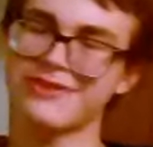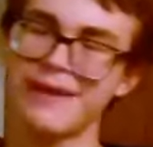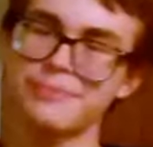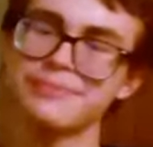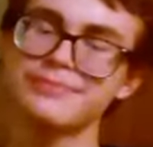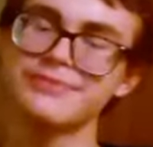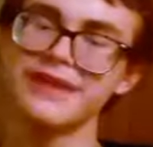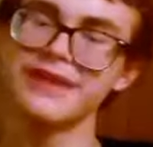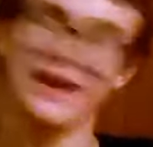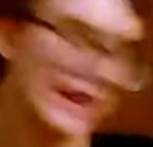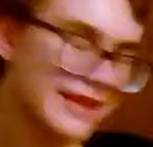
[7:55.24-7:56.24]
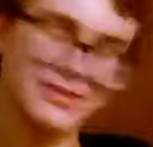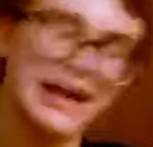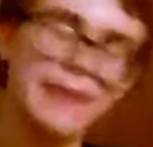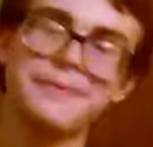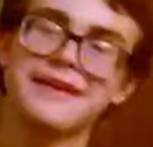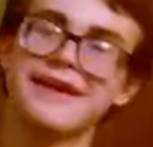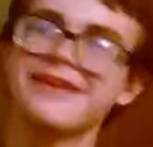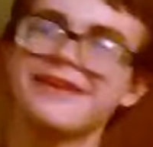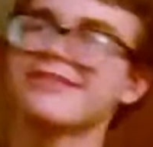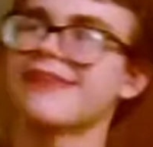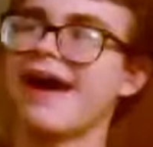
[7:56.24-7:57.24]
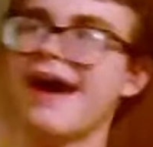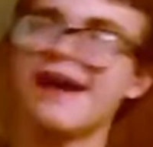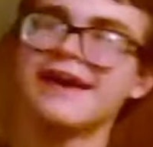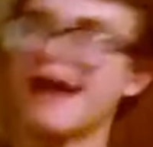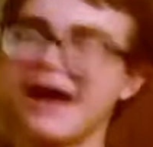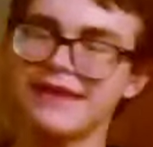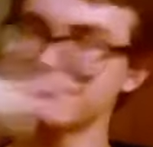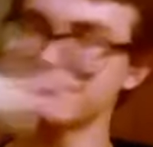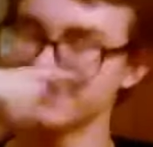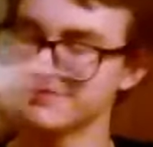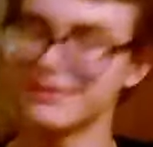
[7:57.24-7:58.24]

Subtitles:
this up. It's not because I